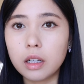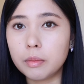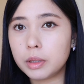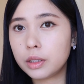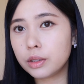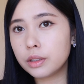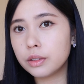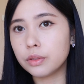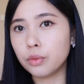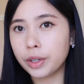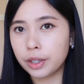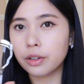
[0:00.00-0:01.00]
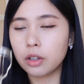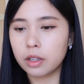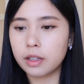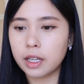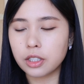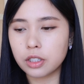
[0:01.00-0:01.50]
I'm gonna recurl
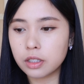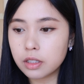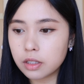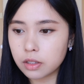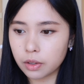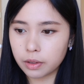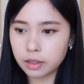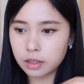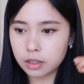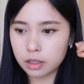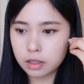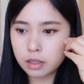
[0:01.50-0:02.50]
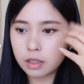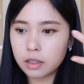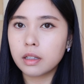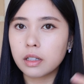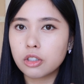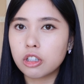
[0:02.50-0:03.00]
the lashes so it's just
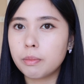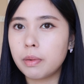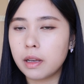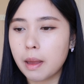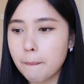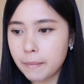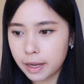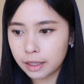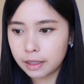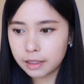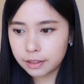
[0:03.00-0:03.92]
extra plump and